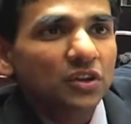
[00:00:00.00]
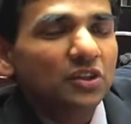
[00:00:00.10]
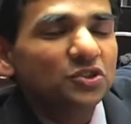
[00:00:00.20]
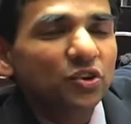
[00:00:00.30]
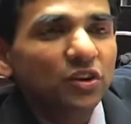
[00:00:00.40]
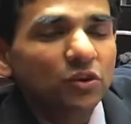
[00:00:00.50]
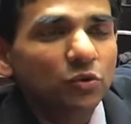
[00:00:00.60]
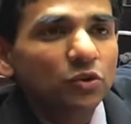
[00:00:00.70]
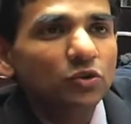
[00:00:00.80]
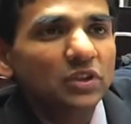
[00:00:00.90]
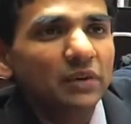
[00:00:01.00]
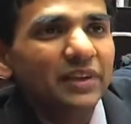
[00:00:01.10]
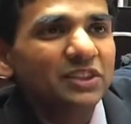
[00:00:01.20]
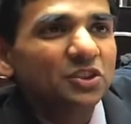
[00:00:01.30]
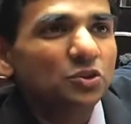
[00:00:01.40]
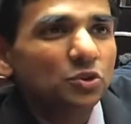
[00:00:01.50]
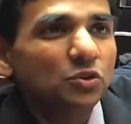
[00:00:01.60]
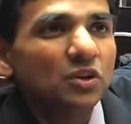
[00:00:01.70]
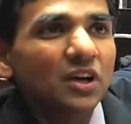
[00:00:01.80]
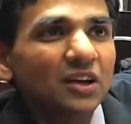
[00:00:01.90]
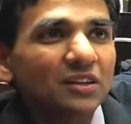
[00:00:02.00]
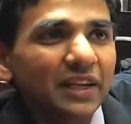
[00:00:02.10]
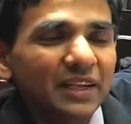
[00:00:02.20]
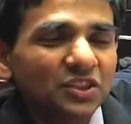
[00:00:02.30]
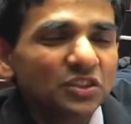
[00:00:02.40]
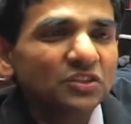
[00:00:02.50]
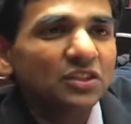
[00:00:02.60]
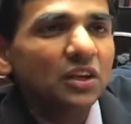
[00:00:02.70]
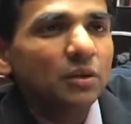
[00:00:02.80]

The children who don't have access to the essential